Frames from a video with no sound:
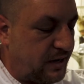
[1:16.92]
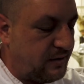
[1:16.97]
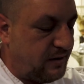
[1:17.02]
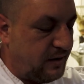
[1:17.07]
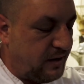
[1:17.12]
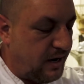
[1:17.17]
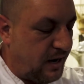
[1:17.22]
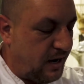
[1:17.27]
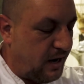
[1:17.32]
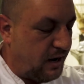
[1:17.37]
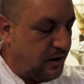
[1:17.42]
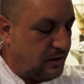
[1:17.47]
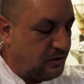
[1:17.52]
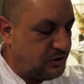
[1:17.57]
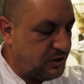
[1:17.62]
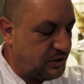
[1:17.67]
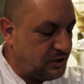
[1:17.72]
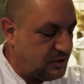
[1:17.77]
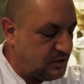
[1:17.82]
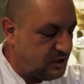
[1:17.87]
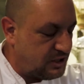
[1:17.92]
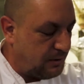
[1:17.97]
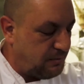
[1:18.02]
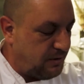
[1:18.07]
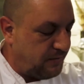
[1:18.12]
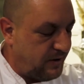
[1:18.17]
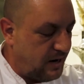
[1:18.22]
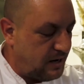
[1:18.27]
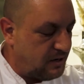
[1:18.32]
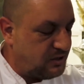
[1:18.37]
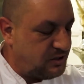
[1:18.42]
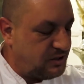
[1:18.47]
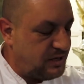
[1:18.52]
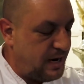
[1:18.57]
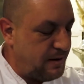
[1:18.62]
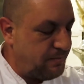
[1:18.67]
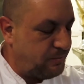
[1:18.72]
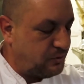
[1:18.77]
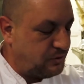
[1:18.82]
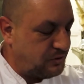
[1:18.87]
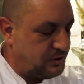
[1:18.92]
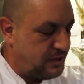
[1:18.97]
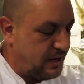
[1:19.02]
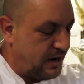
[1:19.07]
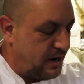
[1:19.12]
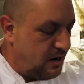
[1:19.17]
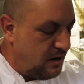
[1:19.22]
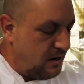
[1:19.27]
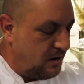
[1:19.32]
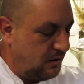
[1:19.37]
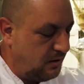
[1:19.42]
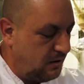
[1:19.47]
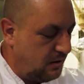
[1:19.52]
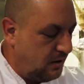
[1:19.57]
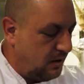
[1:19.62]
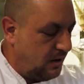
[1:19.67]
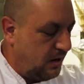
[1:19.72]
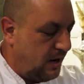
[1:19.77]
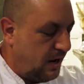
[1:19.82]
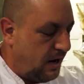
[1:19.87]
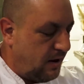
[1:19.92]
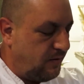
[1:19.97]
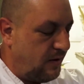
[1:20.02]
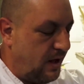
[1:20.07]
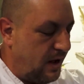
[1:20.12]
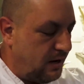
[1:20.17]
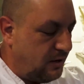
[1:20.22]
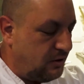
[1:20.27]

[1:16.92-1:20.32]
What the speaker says: to getting just some of our staples there, and then